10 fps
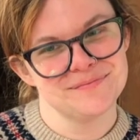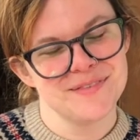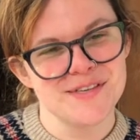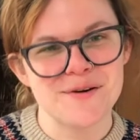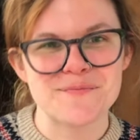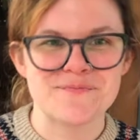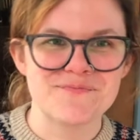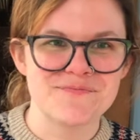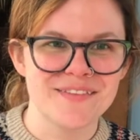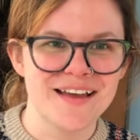So
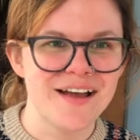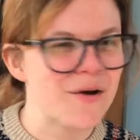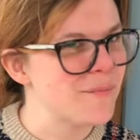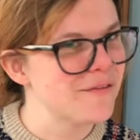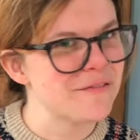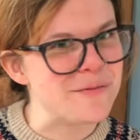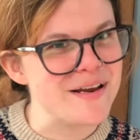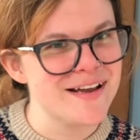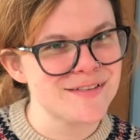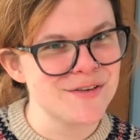I hope everybody
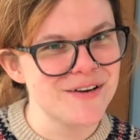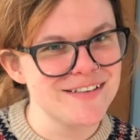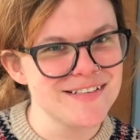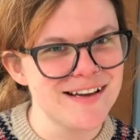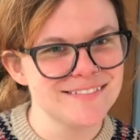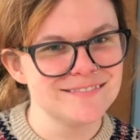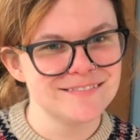has a great day.